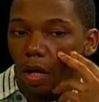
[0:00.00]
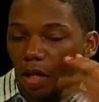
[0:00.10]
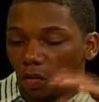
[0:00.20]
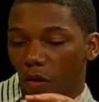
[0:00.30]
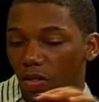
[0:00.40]

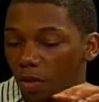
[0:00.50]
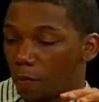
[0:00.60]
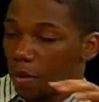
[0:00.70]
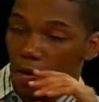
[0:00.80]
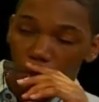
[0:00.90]
as far as the
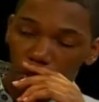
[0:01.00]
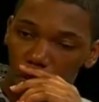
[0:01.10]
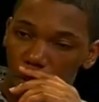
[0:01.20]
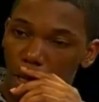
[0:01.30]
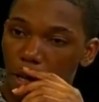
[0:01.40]
beef
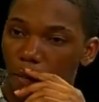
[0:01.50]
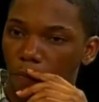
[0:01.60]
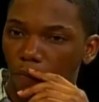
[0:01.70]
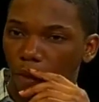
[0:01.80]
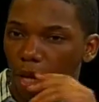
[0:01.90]
between them,
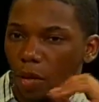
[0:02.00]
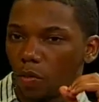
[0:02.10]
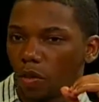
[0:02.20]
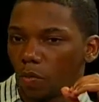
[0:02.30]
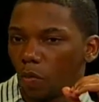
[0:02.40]
it
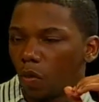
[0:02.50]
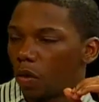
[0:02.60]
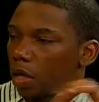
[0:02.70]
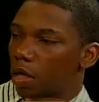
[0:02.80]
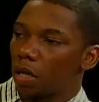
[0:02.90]
was more
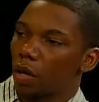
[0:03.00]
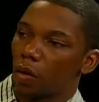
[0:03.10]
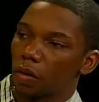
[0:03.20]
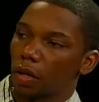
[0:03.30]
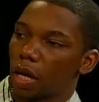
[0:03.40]

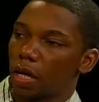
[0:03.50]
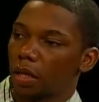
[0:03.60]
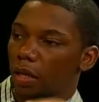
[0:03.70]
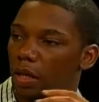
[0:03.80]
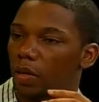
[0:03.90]
ego than
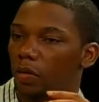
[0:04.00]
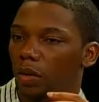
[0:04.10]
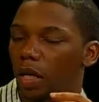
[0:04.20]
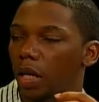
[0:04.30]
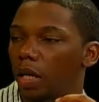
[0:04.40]
anything else.
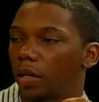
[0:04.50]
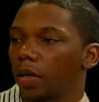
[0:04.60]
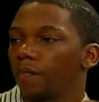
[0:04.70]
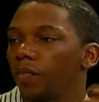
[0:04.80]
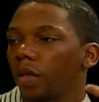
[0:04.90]
Wow. And
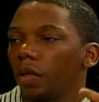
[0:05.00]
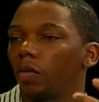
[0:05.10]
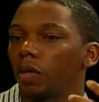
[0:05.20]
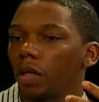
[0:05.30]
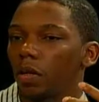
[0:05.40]
Little
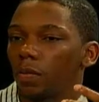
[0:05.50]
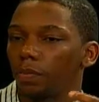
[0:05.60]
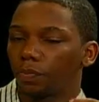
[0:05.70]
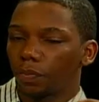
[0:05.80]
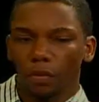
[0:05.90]
Kim,
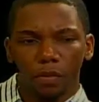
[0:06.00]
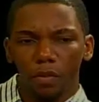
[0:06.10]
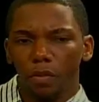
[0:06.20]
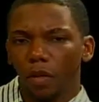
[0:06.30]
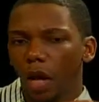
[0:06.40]

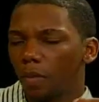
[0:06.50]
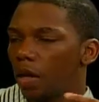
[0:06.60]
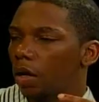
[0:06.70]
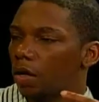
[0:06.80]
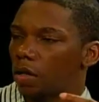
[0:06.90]
I'm
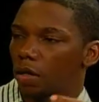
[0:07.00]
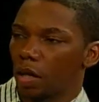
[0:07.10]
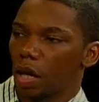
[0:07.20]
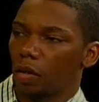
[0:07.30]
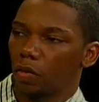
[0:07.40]
not gonna say
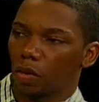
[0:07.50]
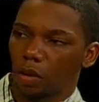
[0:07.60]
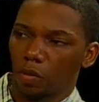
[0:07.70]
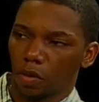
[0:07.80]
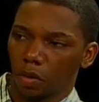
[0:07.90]
that Little
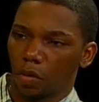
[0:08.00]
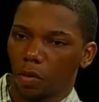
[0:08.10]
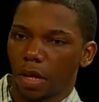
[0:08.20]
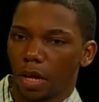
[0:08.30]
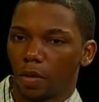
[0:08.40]
Kim was on her
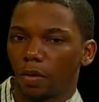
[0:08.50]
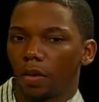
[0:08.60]
way out,